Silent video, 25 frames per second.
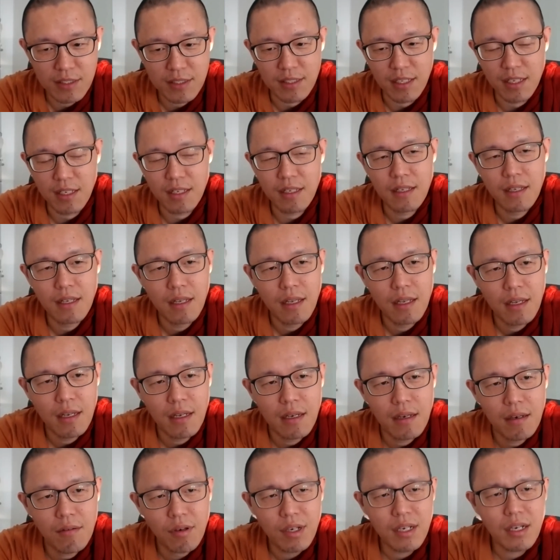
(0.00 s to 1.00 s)
say,
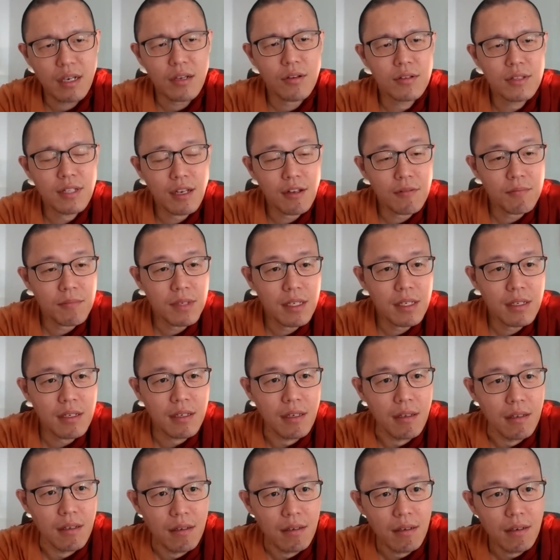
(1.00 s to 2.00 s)
why can't you tell
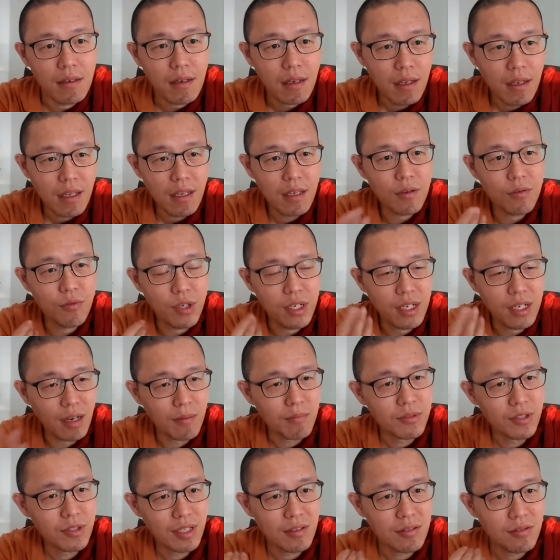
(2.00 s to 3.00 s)
me? Hey, we come
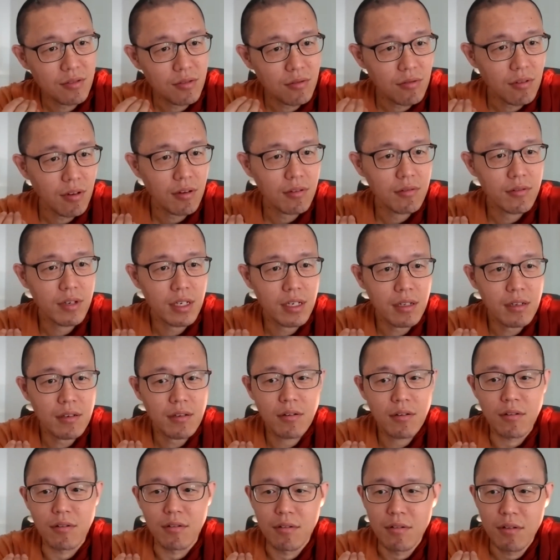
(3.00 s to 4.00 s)
in so long already,
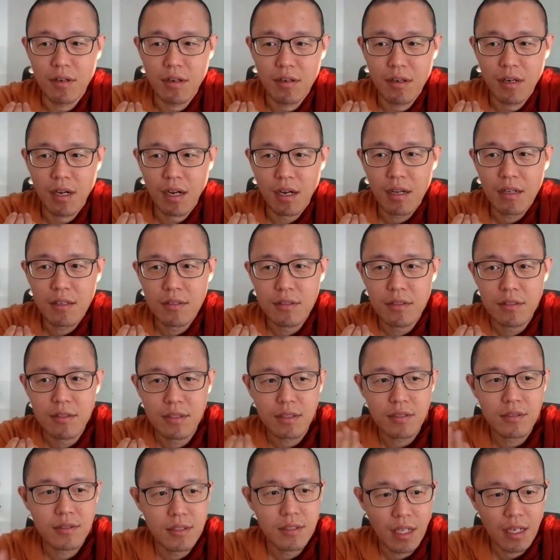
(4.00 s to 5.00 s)
no? Huh?
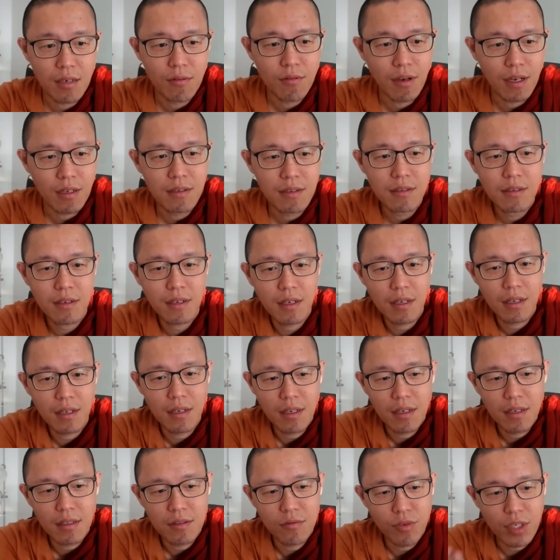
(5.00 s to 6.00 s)
Since day one,
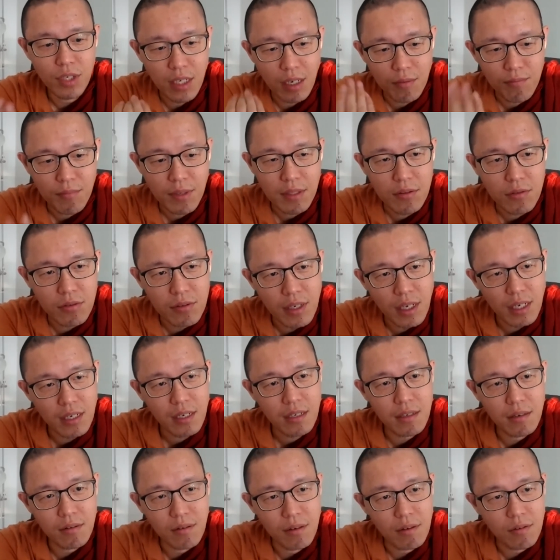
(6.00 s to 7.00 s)
we come in
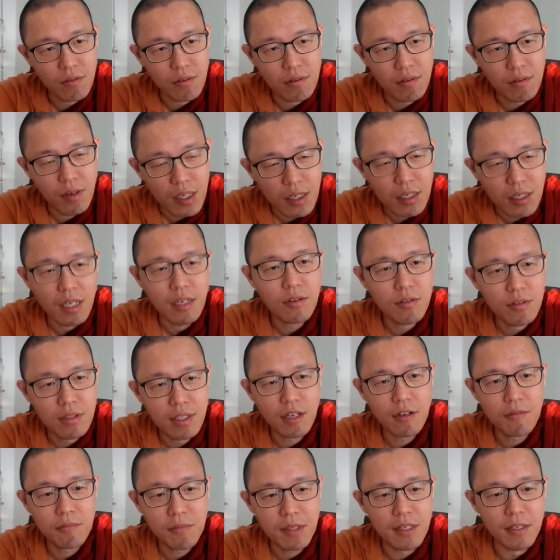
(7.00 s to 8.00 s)
together. Why can't you
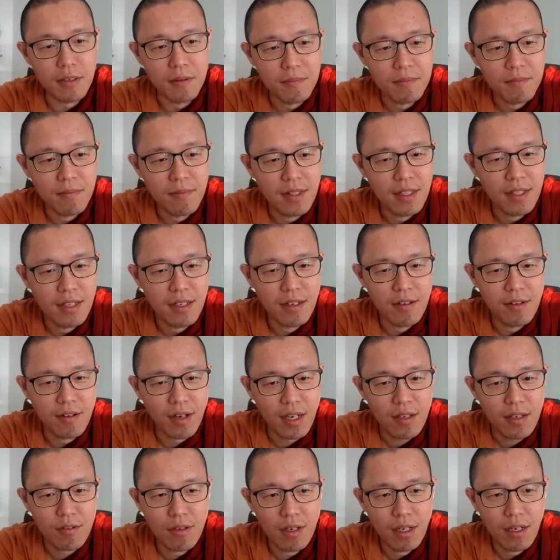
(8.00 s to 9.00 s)
tell me?
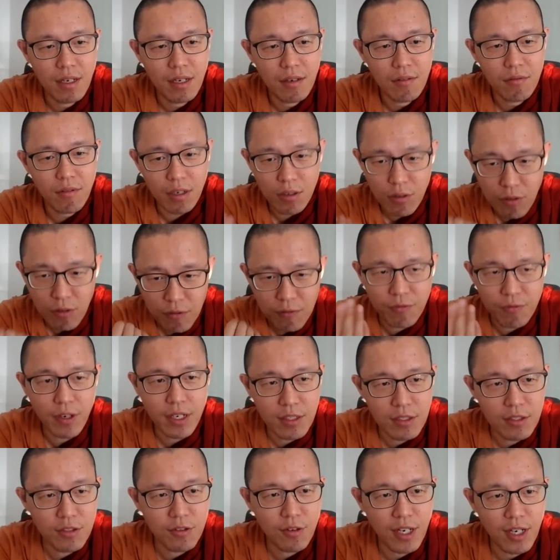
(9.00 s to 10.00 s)
Right? We're good
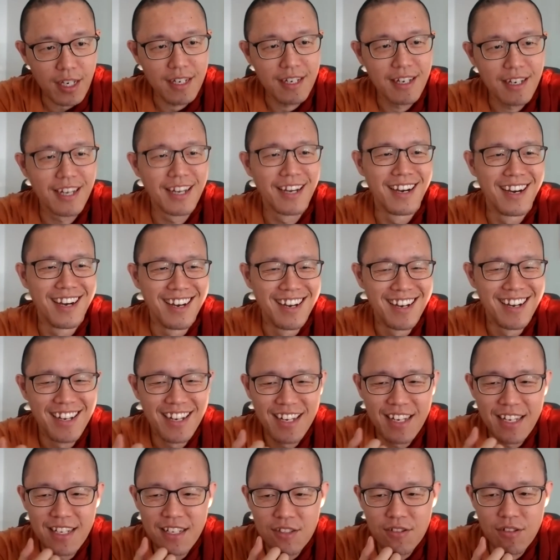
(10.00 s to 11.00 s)
friends, right?
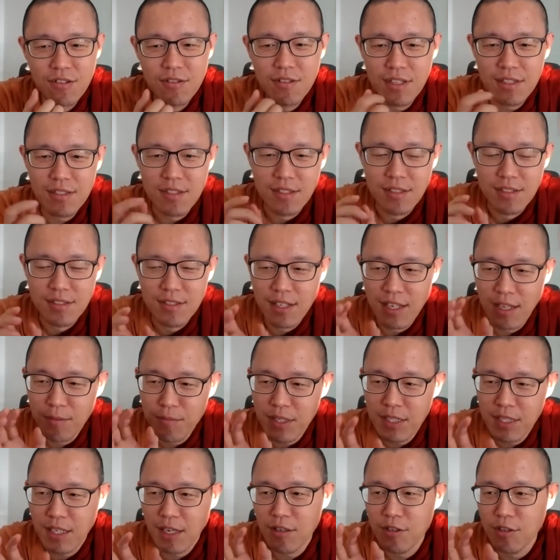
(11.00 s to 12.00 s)
So this is, let
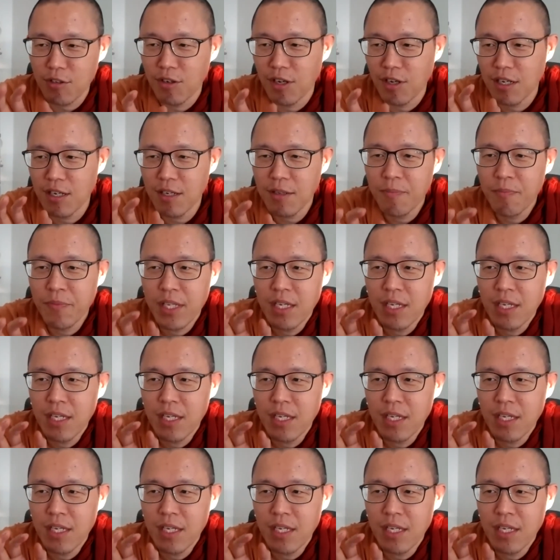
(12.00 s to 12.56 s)
me tell you,